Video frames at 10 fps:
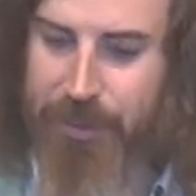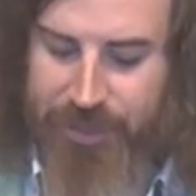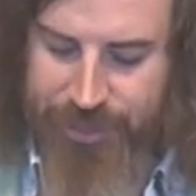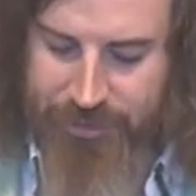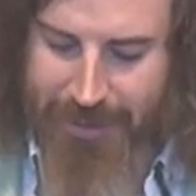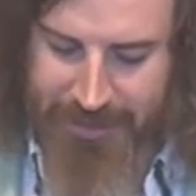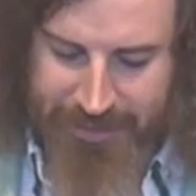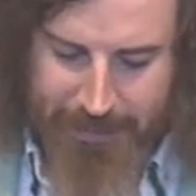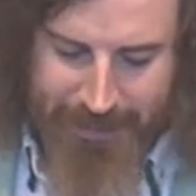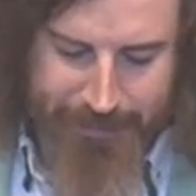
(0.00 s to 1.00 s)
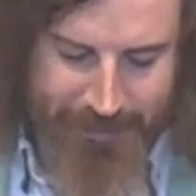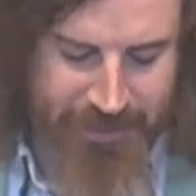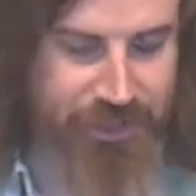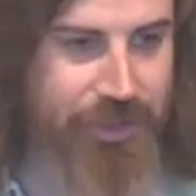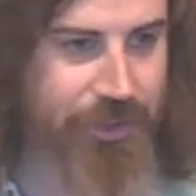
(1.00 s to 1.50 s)
But throughout the Bible
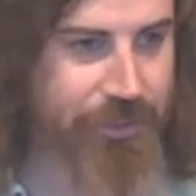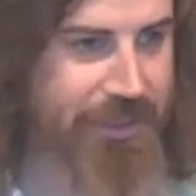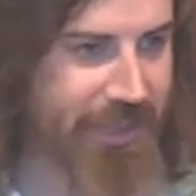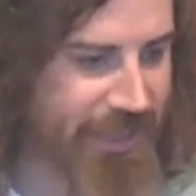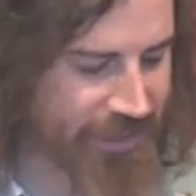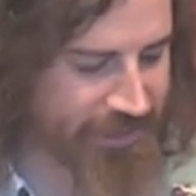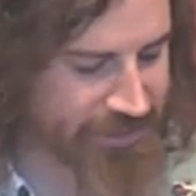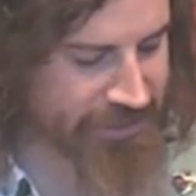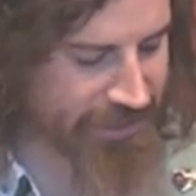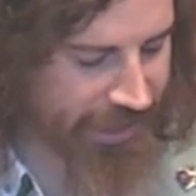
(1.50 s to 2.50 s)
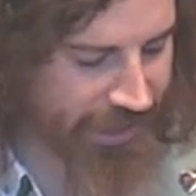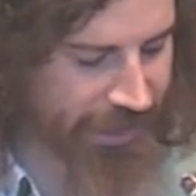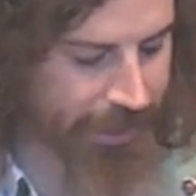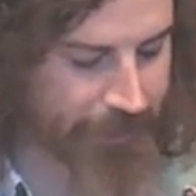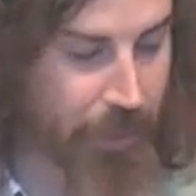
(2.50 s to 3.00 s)
in 2 years,
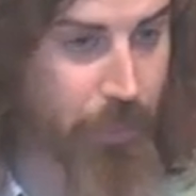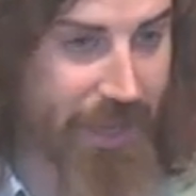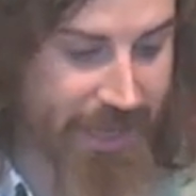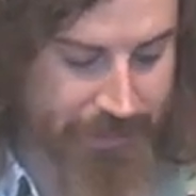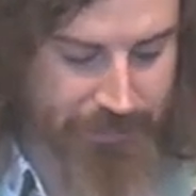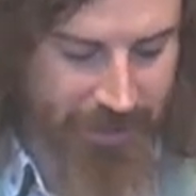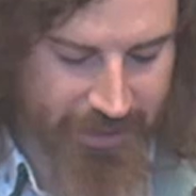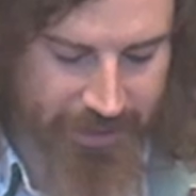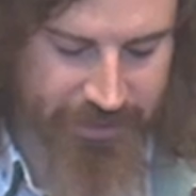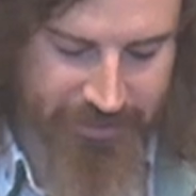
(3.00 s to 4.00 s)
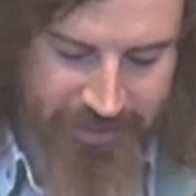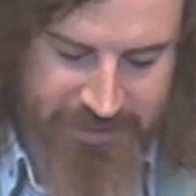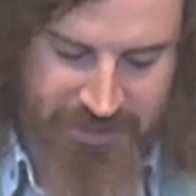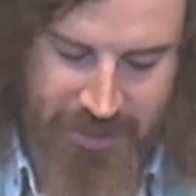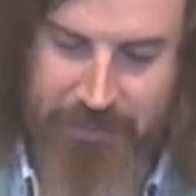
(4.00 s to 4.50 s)
when I'm
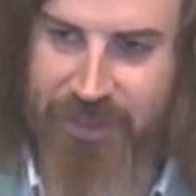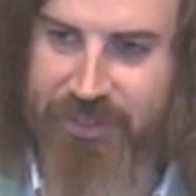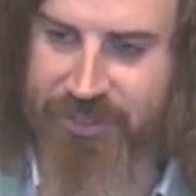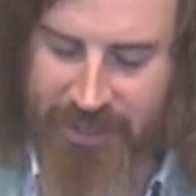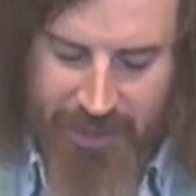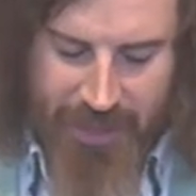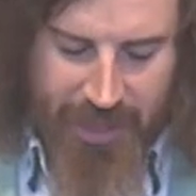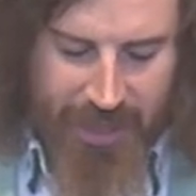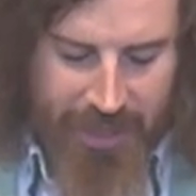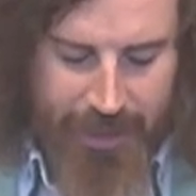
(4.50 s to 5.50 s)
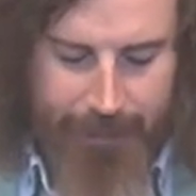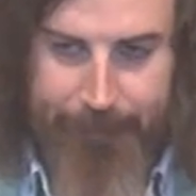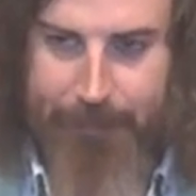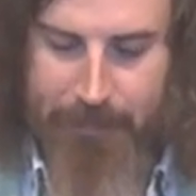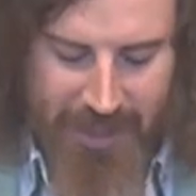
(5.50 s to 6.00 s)
doing sermons,
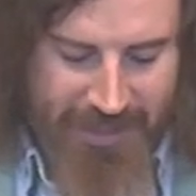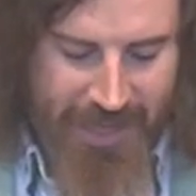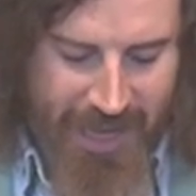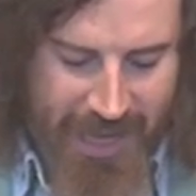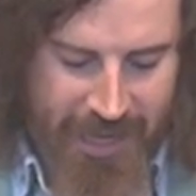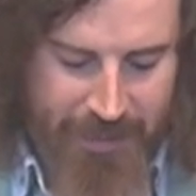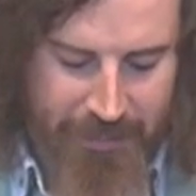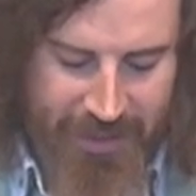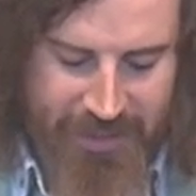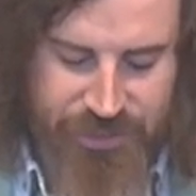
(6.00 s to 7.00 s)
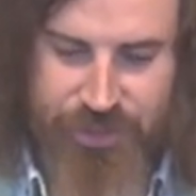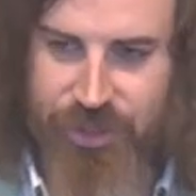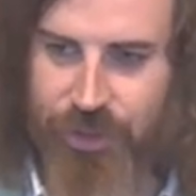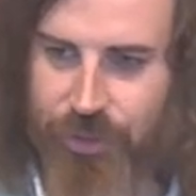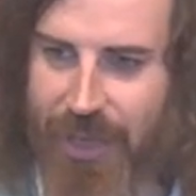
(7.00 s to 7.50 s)
my aim is
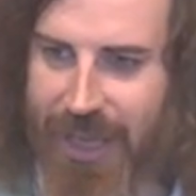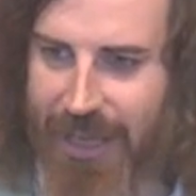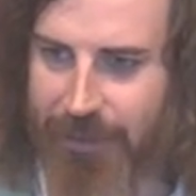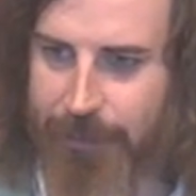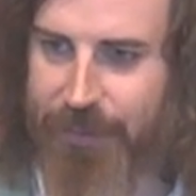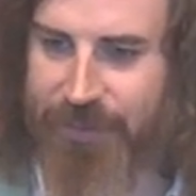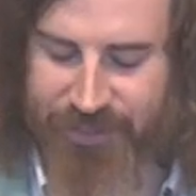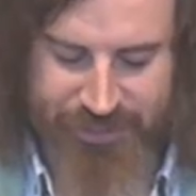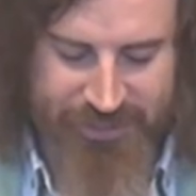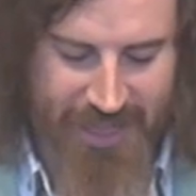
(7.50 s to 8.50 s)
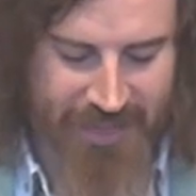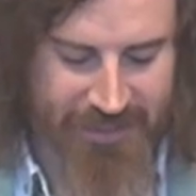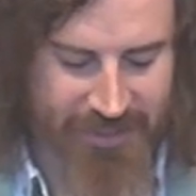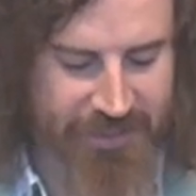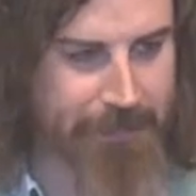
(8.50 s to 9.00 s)
to help us
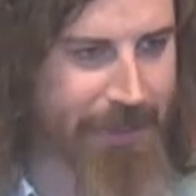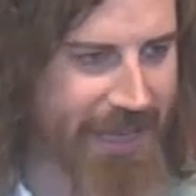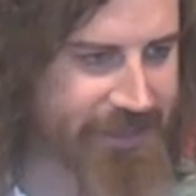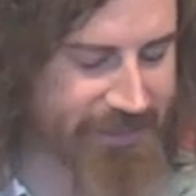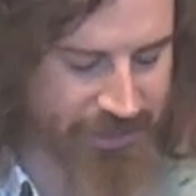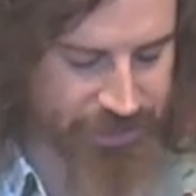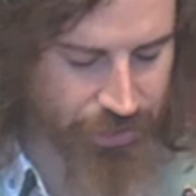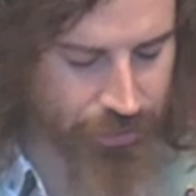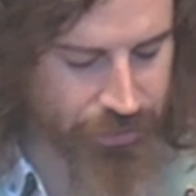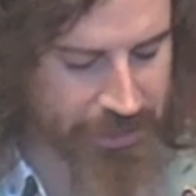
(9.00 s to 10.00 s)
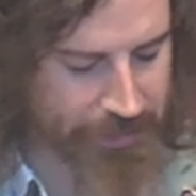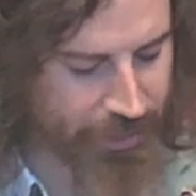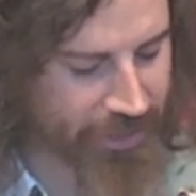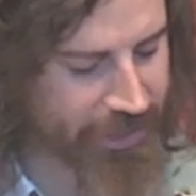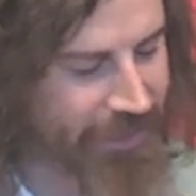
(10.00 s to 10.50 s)
set the passage or the
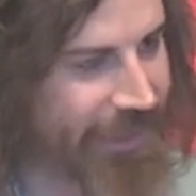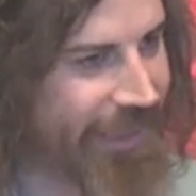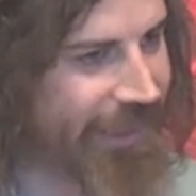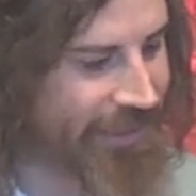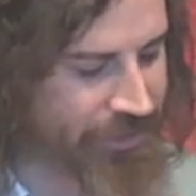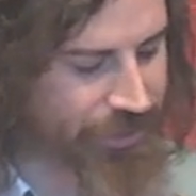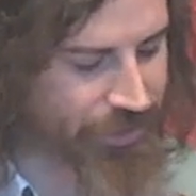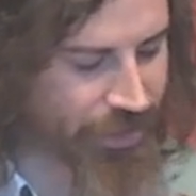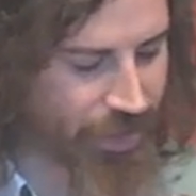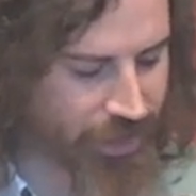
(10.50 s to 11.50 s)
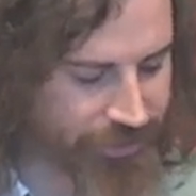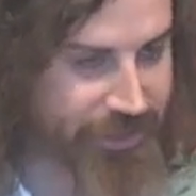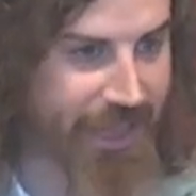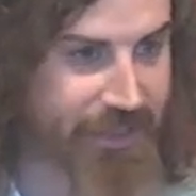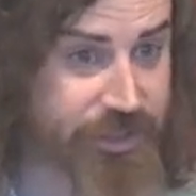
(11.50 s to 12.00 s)
book into the
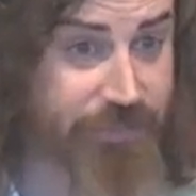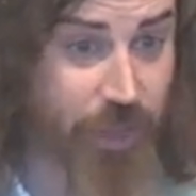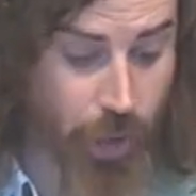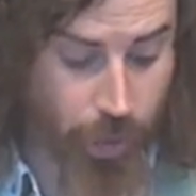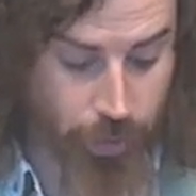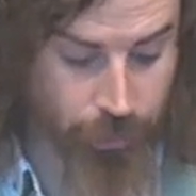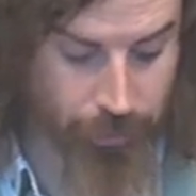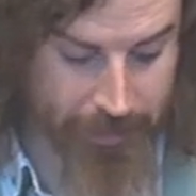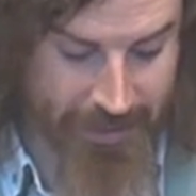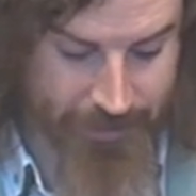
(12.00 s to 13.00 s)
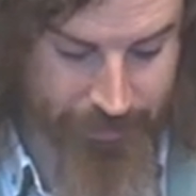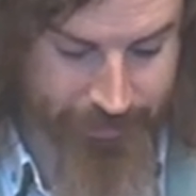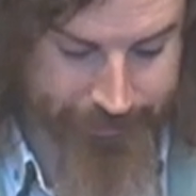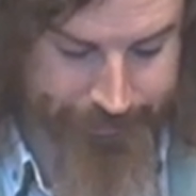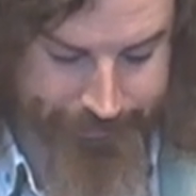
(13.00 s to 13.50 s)
context of the whole Bible.